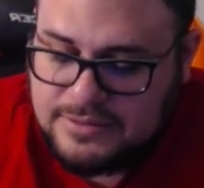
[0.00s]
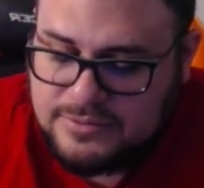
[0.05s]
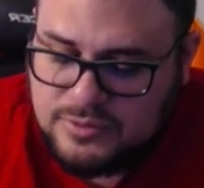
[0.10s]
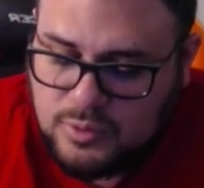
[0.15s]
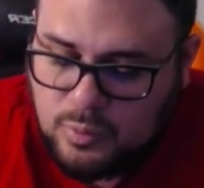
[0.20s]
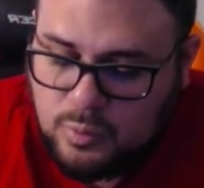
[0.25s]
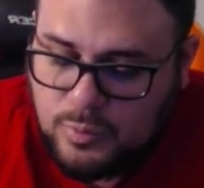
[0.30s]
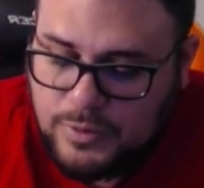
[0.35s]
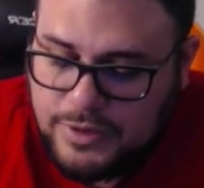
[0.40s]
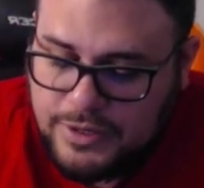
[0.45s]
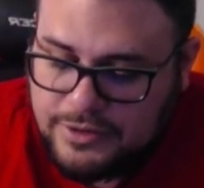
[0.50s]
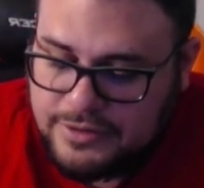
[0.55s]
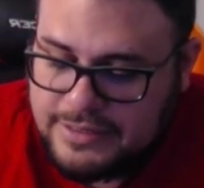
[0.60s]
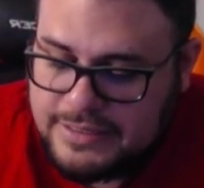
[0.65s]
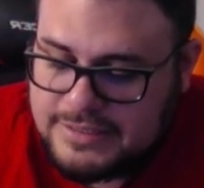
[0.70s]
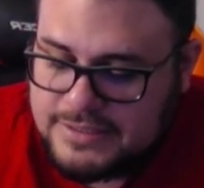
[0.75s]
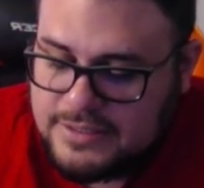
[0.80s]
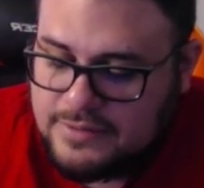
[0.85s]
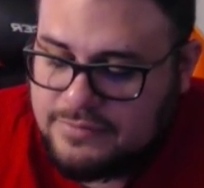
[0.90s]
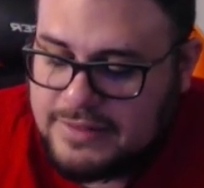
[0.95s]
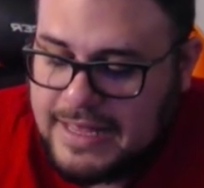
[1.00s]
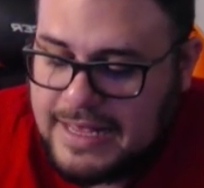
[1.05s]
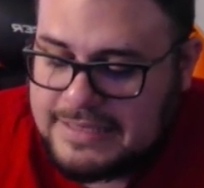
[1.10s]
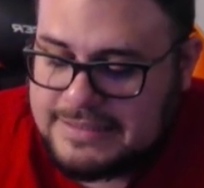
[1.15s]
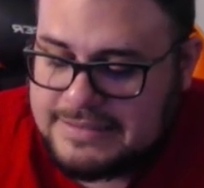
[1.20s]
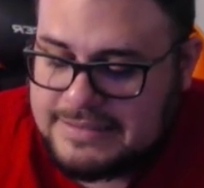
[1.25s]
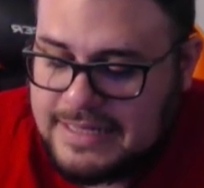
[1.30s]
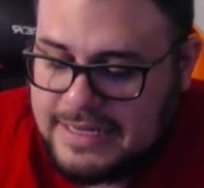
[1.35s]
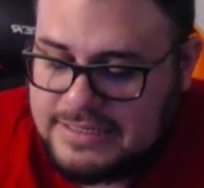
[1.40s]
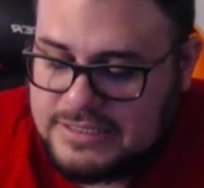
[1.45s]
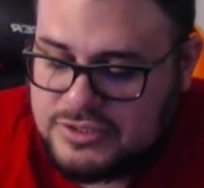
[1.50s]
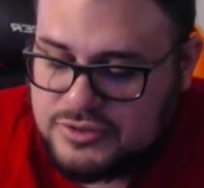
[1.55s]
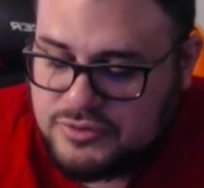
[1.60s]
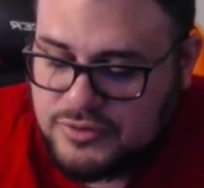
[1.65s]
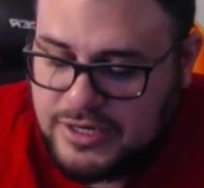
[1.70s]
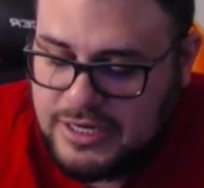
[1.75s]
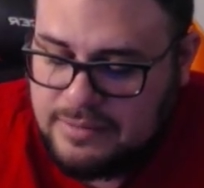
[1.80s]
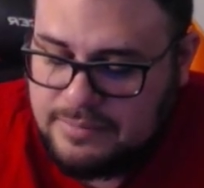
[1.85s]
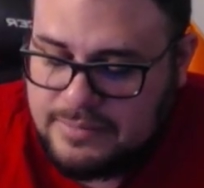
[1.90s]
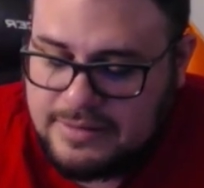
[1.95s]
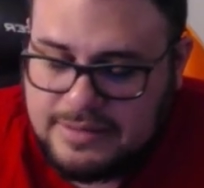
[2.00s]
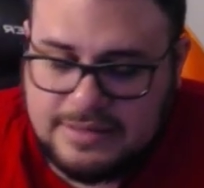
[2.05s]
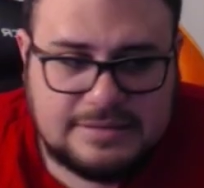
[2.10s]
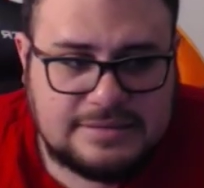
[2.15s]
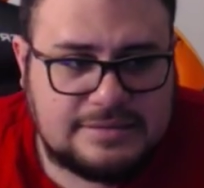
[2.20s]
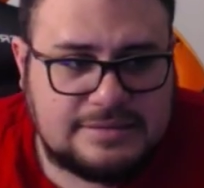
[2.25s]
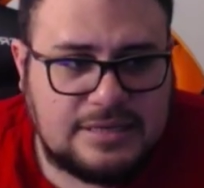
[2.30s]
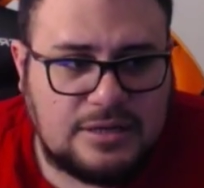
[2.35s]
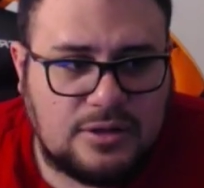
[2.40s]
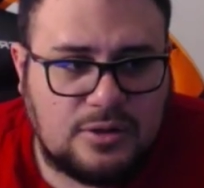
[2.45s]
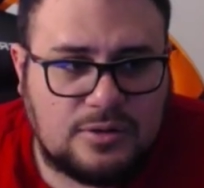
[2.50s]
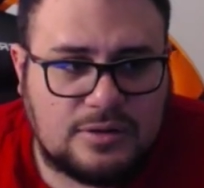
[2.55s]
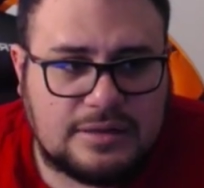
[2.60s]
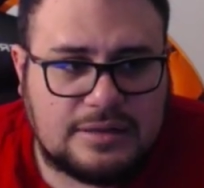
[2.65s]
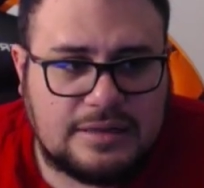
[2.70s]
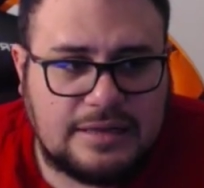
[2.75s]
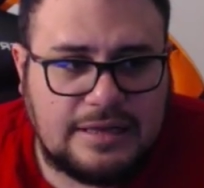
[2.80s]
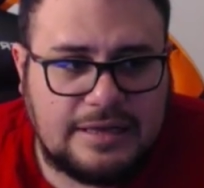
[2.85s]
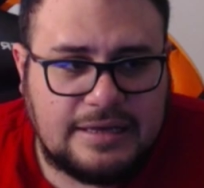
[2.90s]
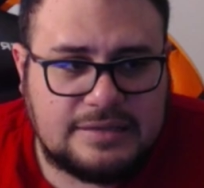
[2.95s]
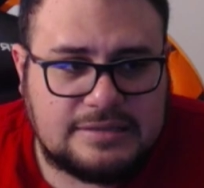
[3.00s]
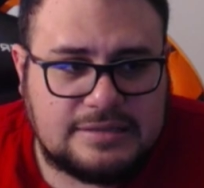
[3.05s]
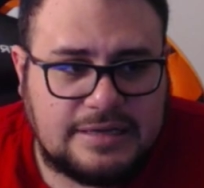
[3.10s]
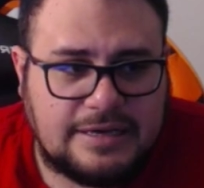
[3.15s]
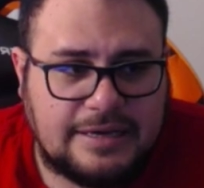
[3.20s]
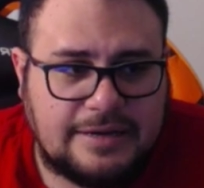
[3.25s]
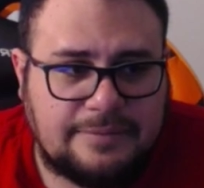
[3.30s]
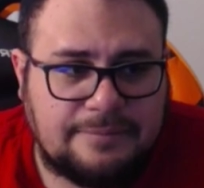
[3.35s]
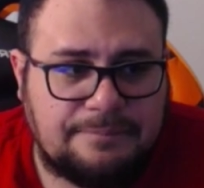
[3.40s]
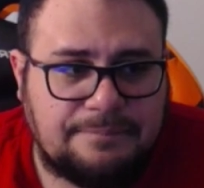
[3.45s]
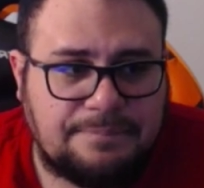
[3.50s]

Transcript: The weirdness of last night's dream is still clinging to him.